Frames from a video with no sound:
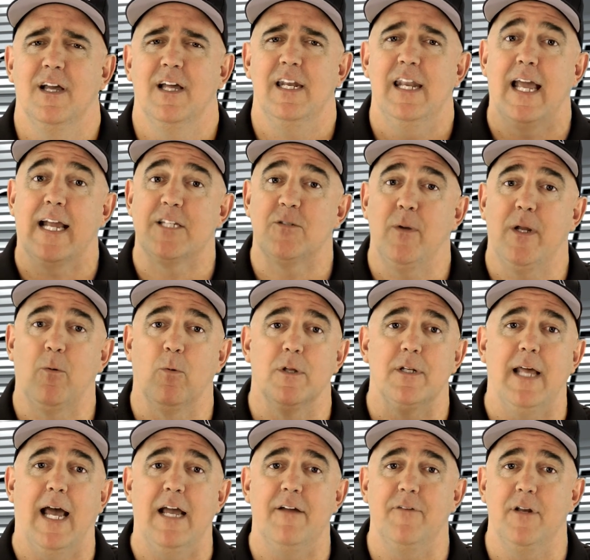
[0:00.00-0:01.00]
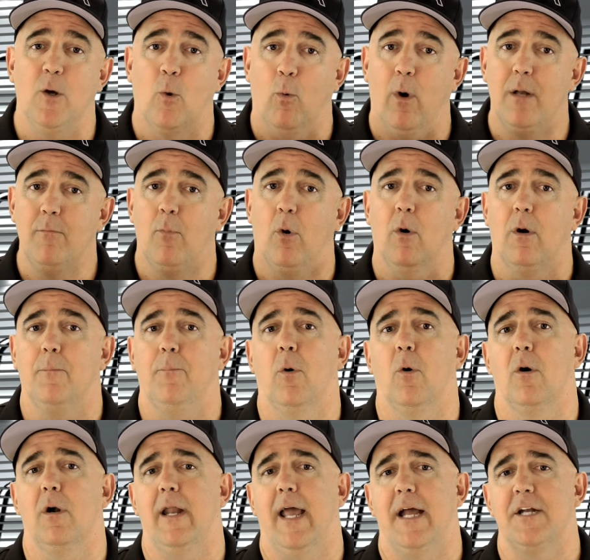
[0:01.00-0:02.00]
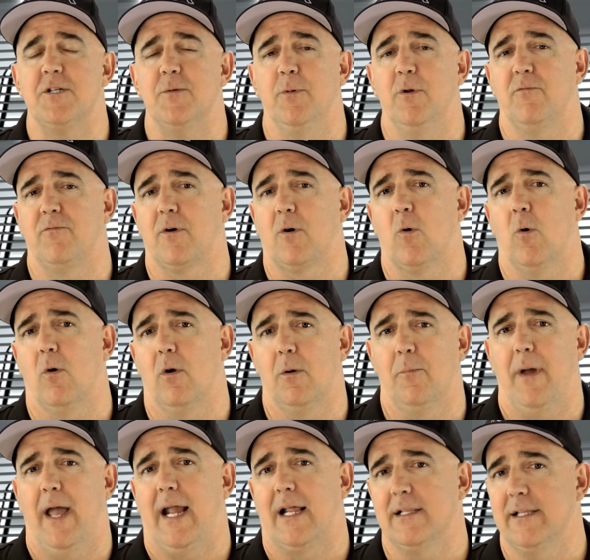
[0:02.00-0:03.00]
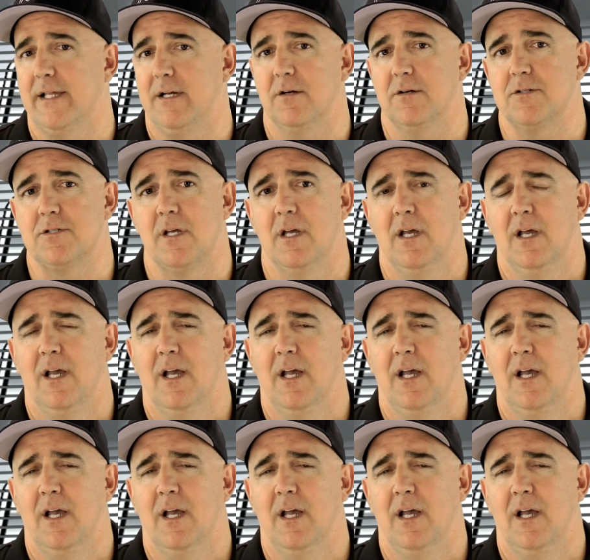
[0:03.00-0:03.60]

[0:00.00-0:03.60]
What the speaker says: Next week, we'll dive into one more important attribute for quarterback leaders.